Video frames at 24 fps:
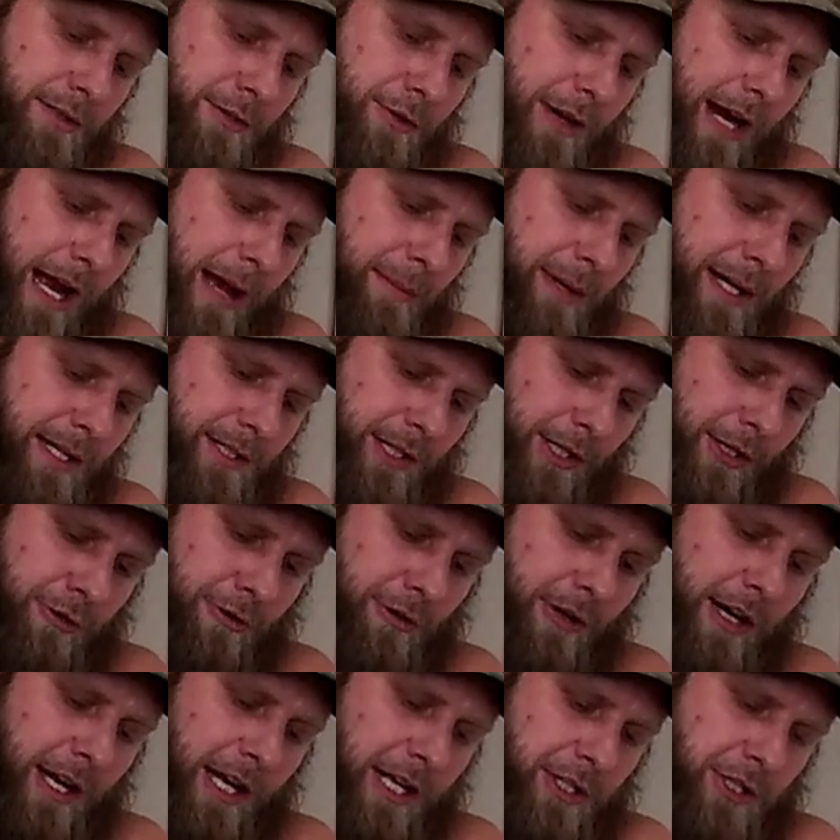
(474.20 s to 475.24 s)
describe it as a
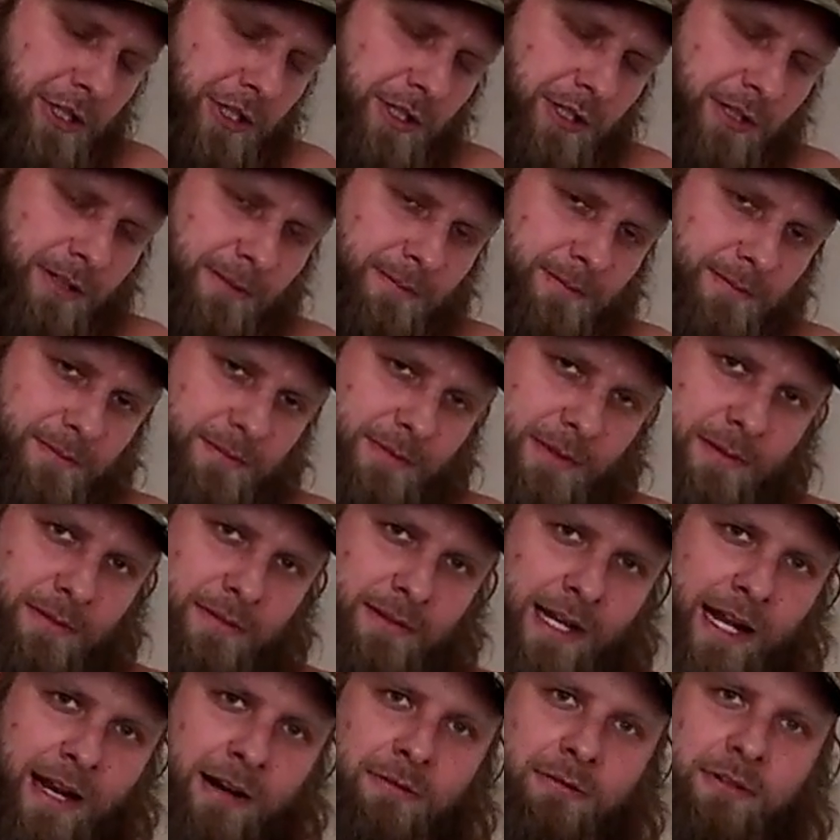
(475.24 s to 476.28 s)
crutch.
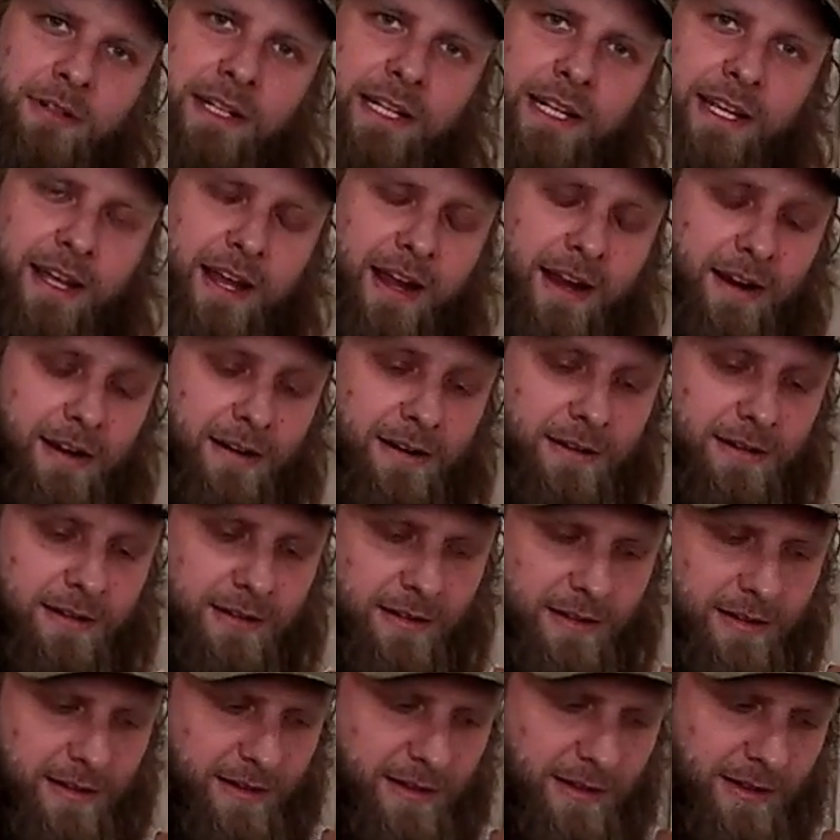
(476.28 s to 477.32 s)
I don't really care.
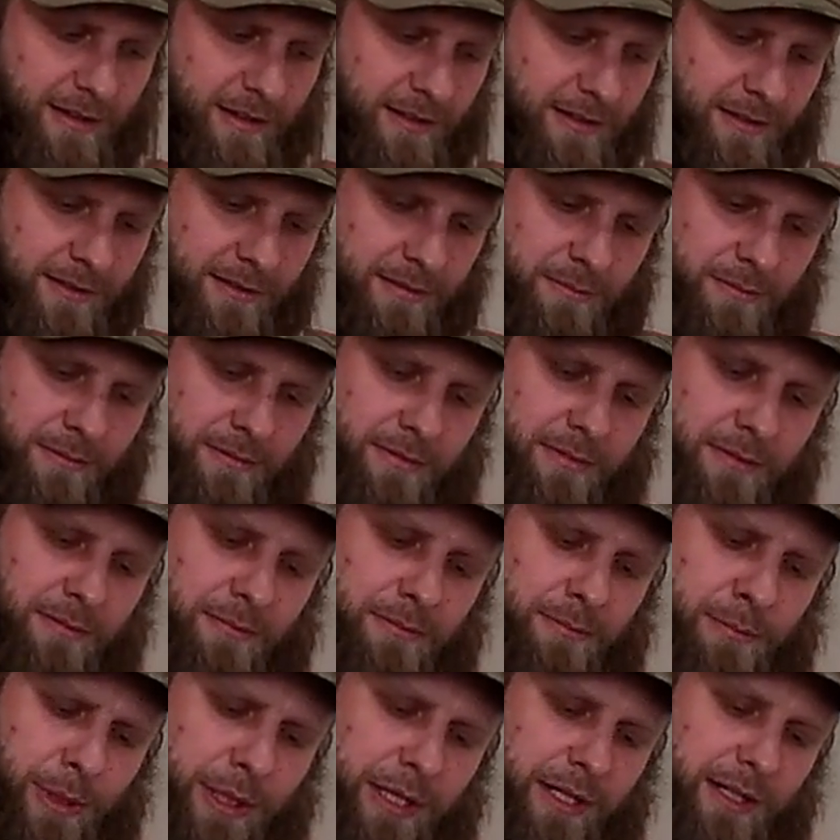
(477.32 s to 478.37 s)

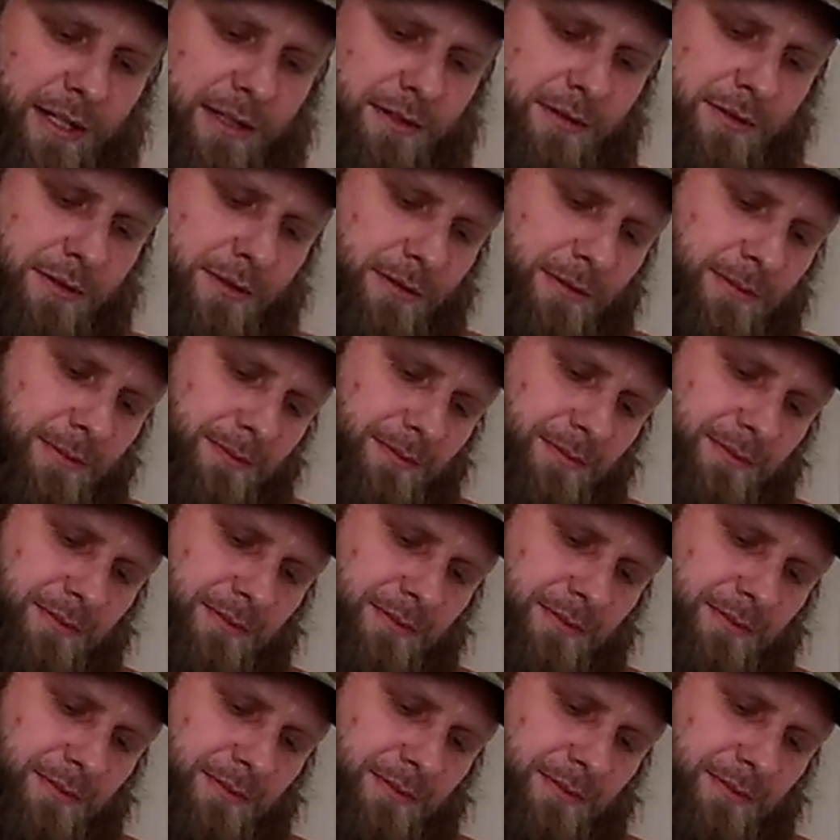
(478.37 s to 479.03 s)
Because